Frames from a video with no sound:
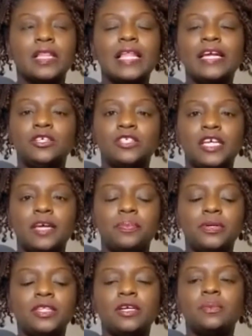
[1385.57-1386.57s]
like you said,
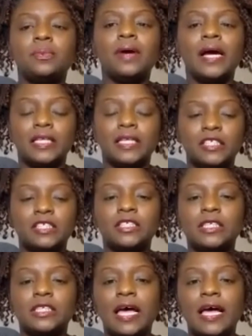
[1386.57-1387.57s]
put their pride to the
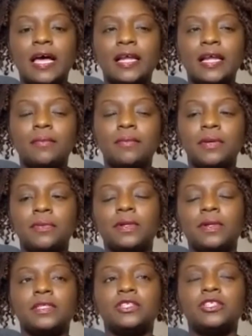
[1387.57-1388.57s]
side and be
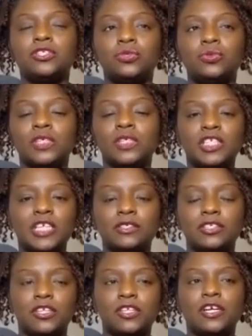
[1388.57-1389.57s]
willing to reach
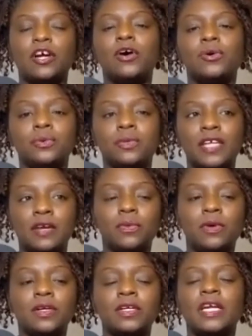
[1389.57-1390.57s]
out to their own
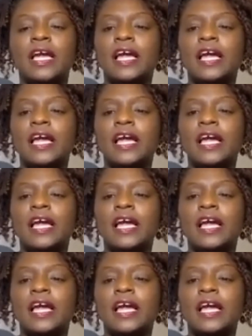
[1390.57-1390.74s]
network.